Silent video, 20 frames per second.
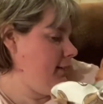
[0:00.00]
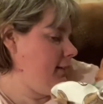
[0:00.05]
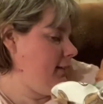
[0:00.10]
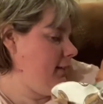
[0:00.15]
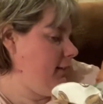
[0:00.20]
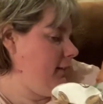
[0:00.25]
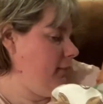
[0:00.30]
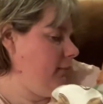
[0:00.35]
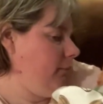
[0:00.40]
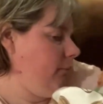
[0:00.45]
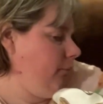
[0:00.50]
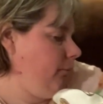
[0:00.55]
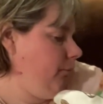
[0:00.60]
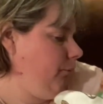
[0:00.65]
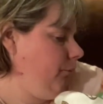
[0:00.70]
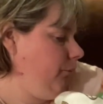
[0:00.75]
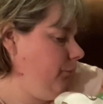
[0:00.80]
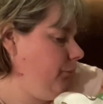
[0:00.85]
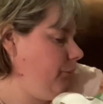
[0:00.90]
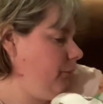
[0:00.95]

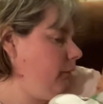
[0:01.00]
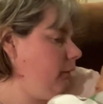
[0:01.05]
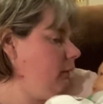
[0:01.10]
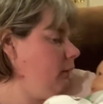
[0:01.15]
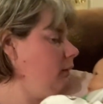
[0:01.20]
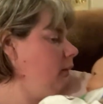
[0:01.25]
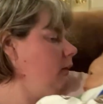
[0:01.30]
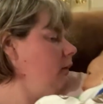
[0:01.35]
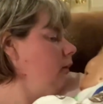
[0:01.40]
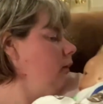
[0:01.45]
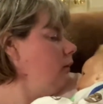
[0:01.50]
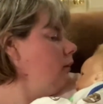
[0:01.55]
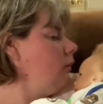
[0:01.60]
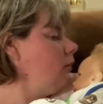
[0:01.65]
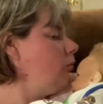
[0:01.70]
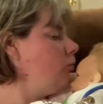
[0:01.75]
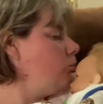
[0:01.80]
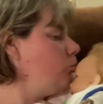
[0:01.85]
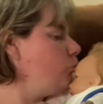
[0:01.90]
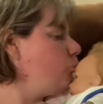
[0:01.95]

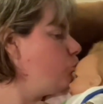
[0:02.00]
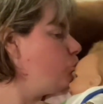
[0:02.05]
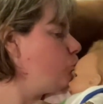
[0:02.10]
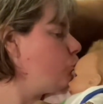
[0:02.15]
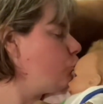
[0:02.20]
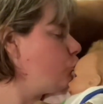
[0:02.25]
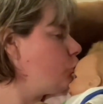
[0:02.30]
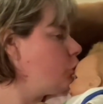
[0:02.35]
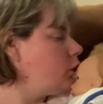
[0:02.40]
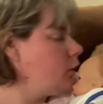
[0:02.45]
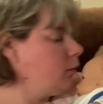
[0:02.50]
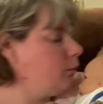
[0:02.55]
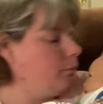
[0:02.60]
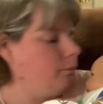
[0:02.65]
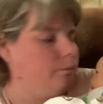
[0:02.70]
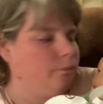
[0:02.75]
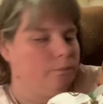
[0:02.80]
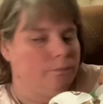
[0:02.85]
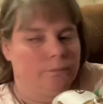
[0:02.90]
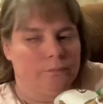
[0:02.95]

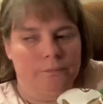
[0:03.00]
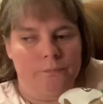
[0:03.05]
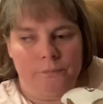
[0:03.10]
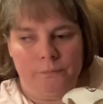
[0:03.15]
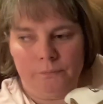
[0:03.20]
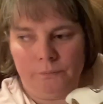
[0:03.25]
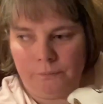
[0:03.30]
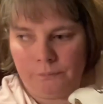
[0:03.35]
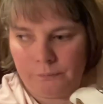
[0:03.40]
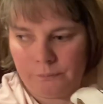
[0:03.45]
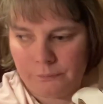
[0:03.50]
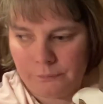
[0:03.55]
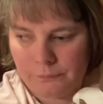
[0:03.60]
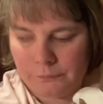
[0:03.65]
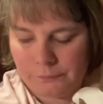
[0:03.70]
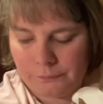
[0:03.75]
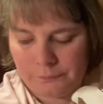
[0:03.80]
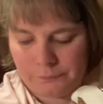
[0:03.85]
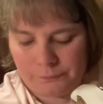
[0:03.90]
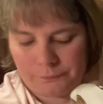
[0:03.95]

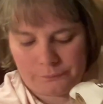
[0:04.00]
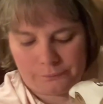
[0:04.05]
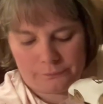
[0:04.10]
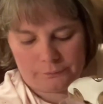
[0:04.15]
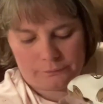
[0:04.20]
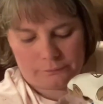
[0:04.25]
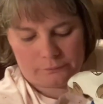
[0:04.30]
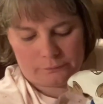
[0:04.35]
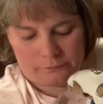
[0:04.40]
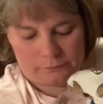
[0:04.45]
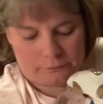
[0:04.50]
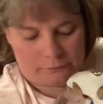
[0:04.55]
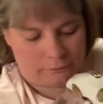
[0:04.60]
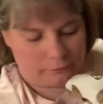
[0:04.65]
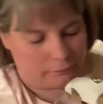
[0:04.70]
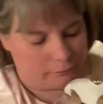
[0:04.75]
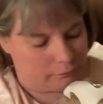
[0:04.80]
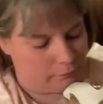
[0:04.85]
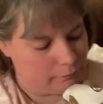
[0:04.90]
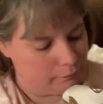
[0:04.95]

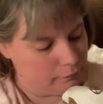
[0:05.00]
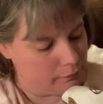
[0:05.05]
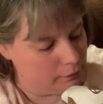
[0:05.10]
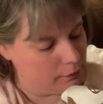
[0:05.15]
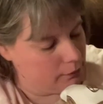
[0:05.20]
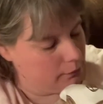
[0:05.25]
Nobody speaks.